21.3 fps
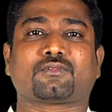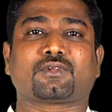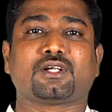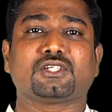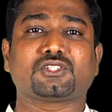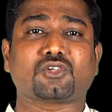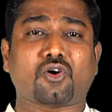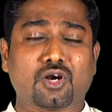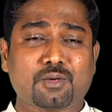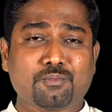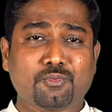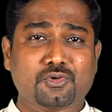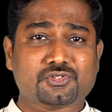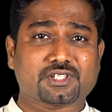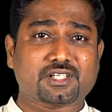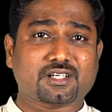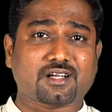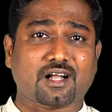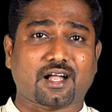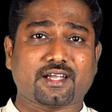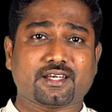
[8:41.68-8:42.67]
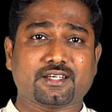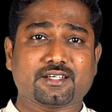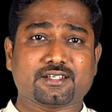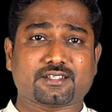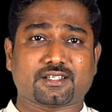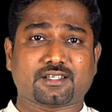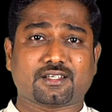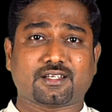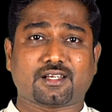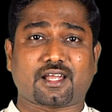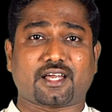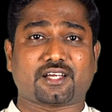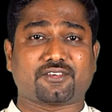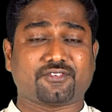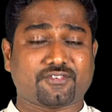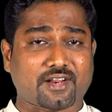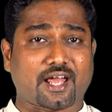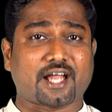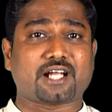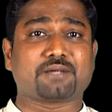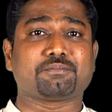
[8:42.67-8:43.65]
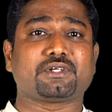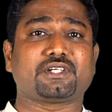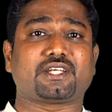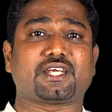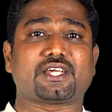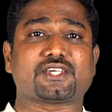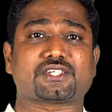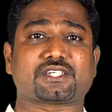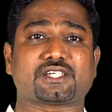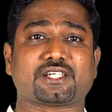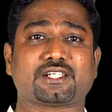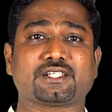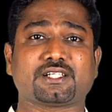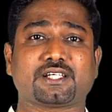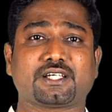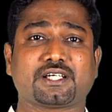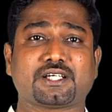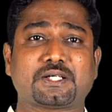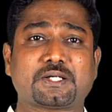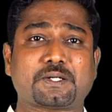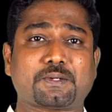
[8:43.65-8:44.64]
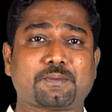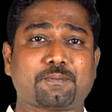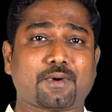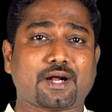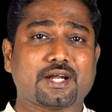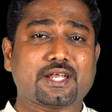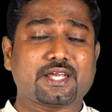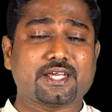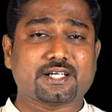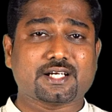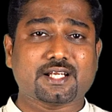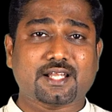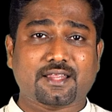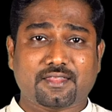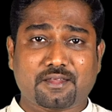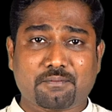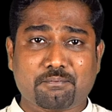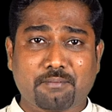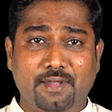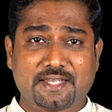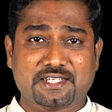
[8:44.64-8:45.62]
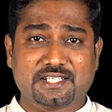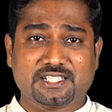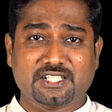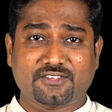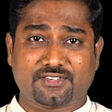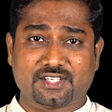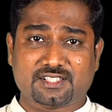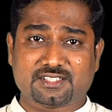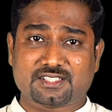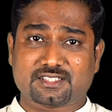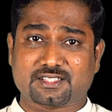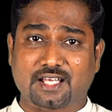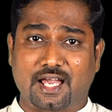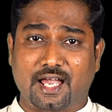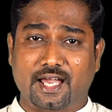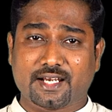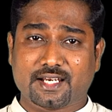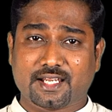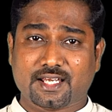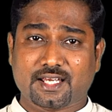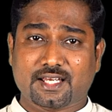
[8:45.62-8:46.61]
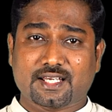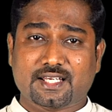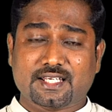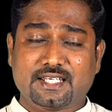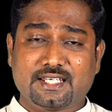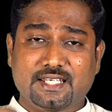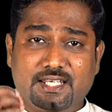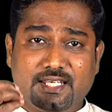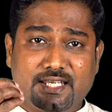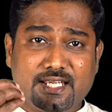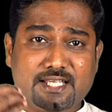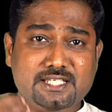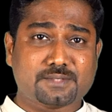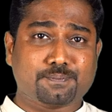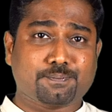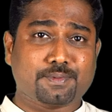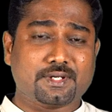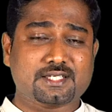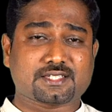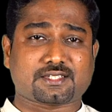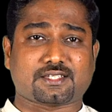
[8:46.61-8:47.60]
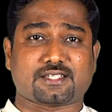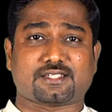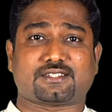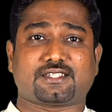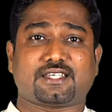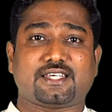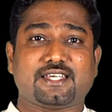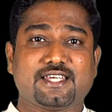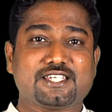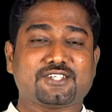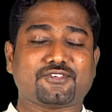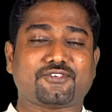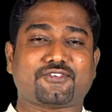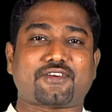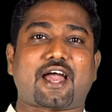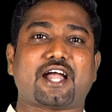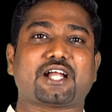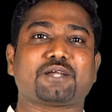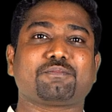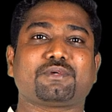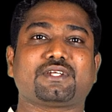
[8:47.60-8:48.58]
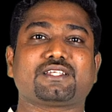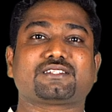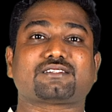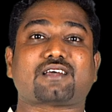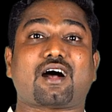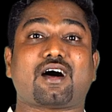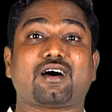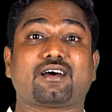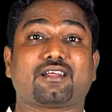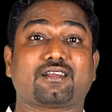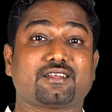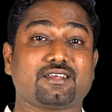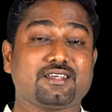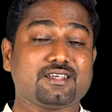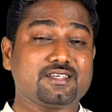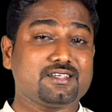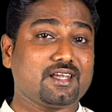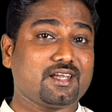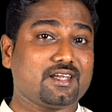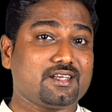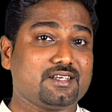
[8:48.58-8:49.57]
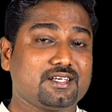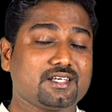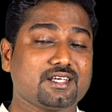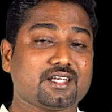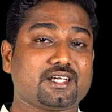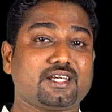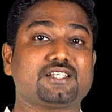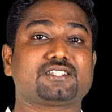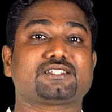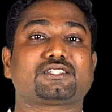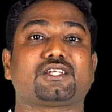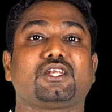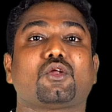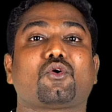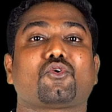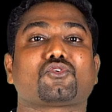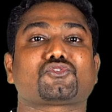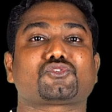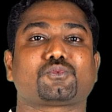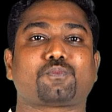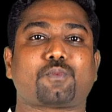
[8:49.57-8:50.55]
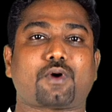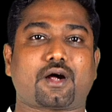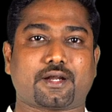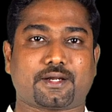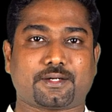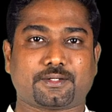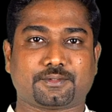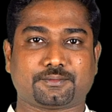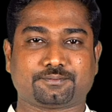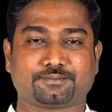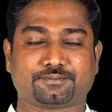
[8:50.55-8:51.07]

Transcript: It's almost a kind like fragmentation, but here the major difference is that each fragments are regaining its lost part.